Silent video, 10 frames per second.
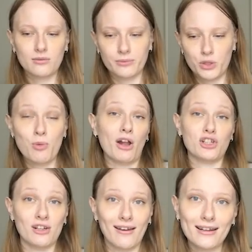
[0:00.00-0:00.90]
She
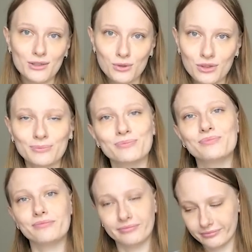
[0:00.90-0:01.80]
watched it in high school
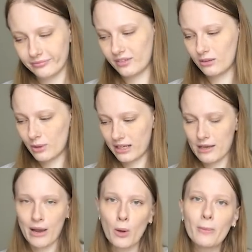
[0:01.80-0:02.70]
when it
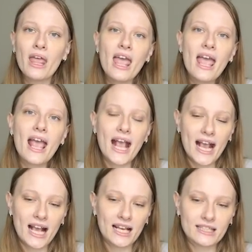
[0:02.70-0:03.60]
came out,
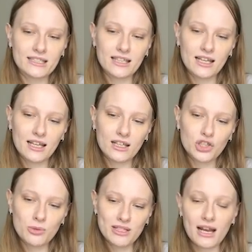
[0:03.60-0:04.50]
and
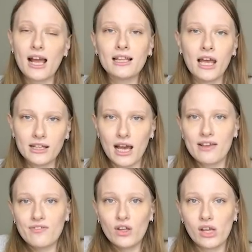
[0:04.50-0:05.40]
she was like, I
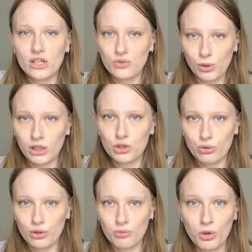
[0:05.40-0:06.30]
feel like it's really
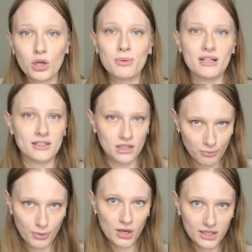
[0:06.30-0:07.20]
true to the book, because in the
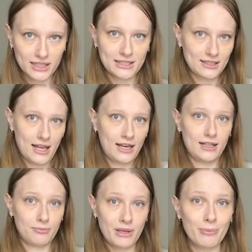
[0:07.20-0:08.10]
book, it's
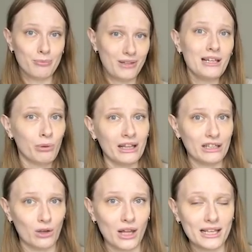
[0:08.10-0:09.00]
like, they really
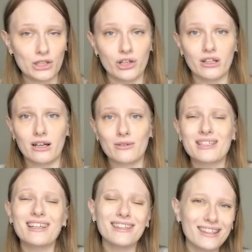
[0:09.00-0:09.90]
don't like each other. And I was
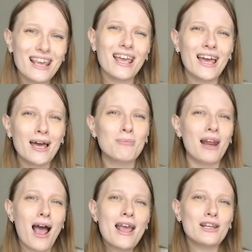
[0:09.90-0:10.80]
like, yeah, but
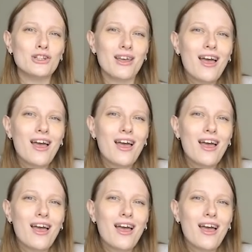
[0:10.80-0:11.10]
I